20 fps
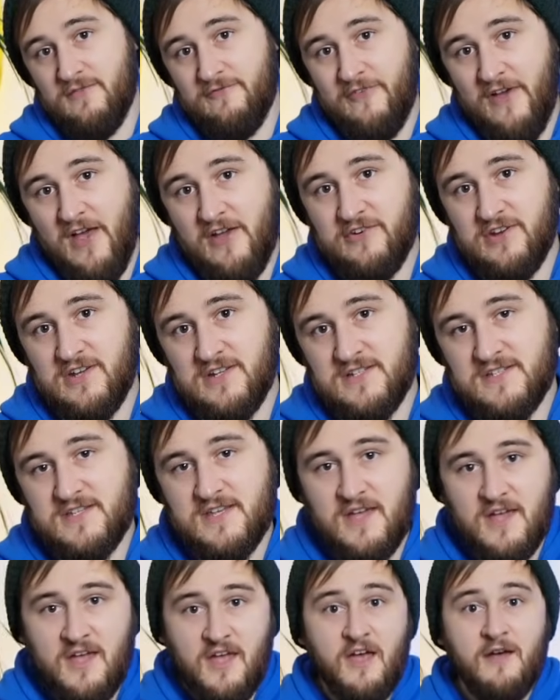variant,
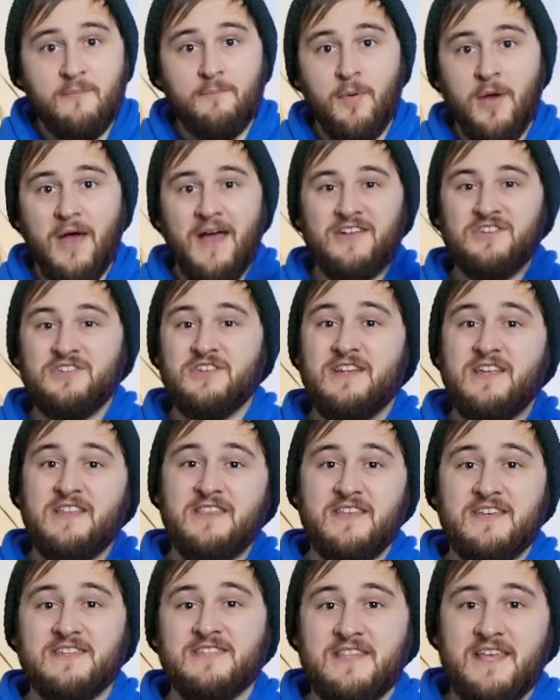but actually
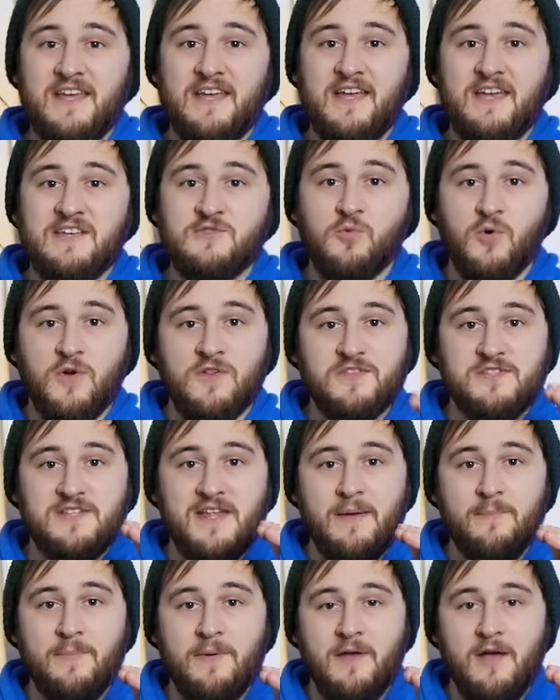this thing is one
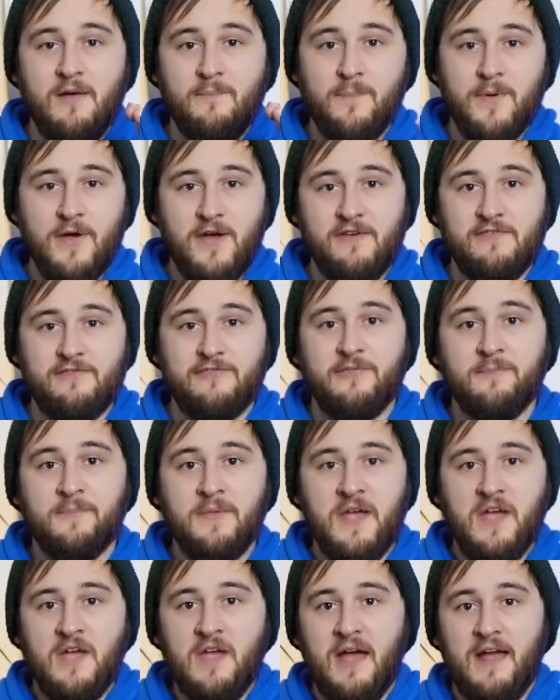step above.
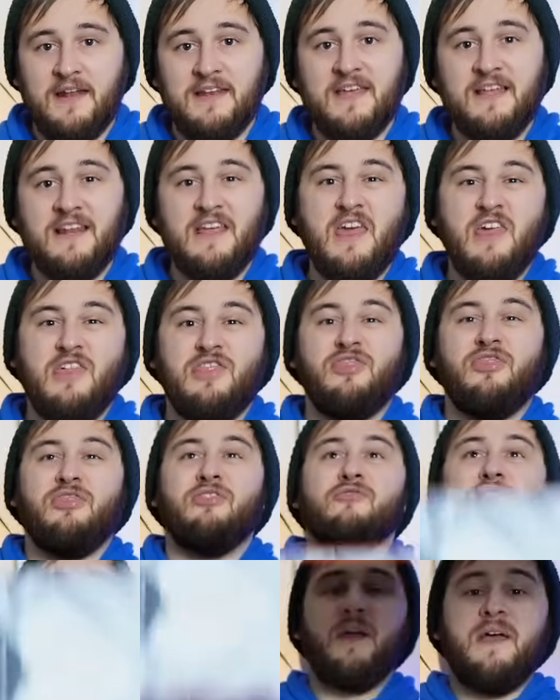I nearly
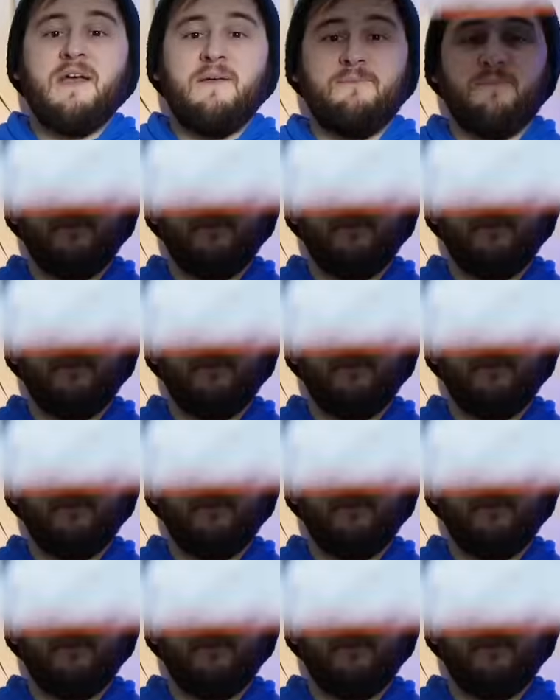threw it